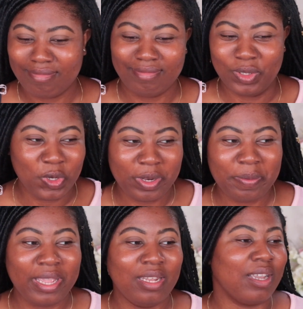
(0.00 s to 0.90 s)
You know what I
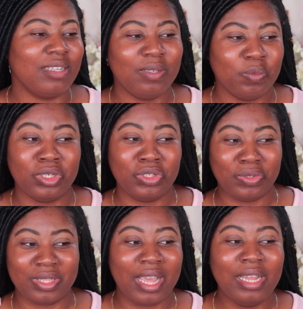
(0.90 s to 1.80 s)
mean? Like I didn't want to
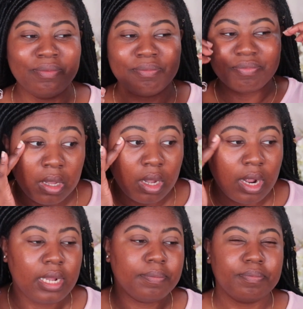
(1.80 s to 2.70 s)
do that. All
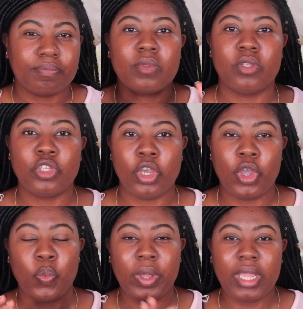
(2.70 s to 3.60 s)
right,
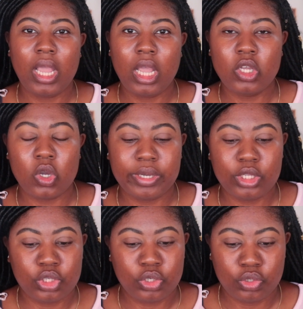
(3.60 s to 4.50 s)
so we are
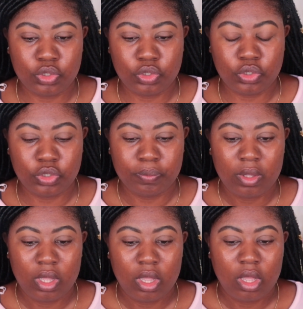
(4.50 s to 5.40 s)
going to,
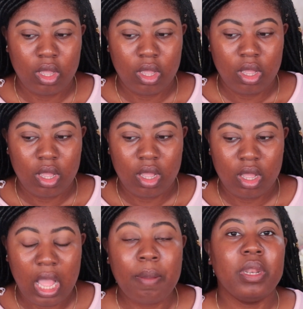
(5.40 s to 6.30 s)

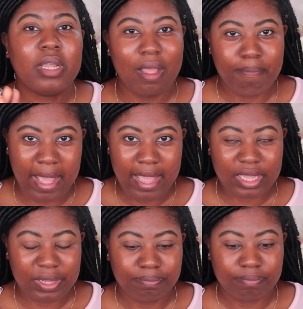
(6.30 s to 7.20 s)
I'm gonna come
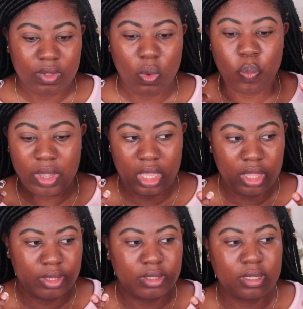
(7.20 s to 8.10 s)
back
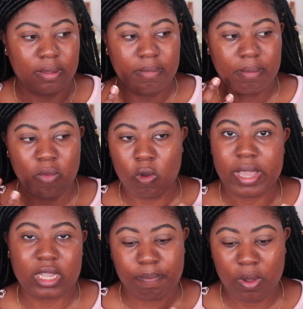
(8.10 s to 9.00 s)
with some more
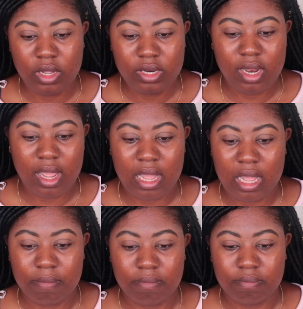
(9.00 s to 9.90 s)
makeup
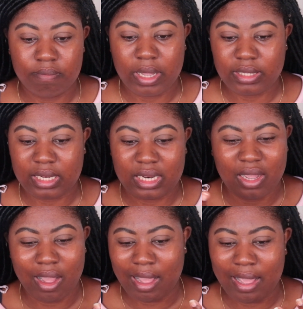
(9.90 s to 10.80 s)
on, basically
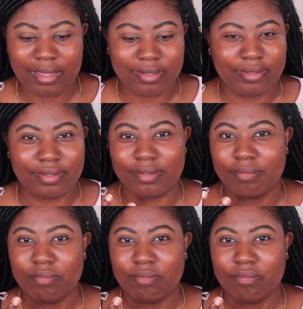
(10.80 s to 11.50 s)
eyes,